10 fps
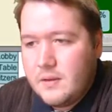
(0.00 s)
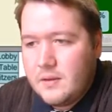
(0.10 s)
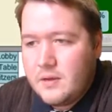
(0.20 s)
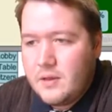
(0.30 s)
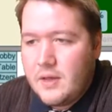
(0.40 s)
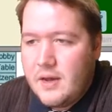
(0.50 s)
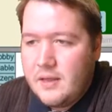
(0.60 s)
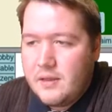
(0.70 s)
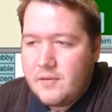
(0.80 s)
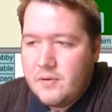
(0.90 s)
Got the
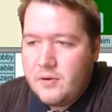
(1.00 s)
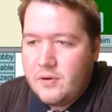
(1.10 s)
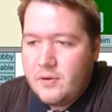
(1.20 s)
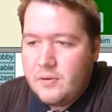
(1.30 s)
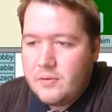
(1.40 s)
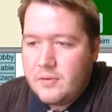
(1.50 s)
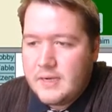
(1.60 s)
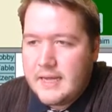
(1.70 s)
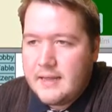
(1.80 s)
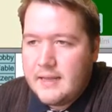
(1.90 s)
heart through. They
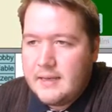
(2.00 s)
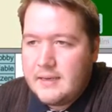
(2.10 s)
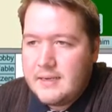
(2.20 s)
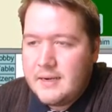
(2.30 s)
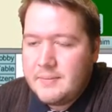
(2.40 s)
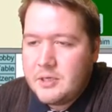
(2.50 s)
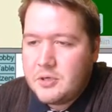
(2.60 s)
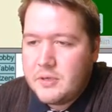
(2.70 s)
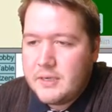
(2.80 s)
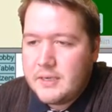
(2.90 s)
get their diamond
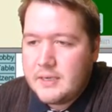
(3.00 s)
trick.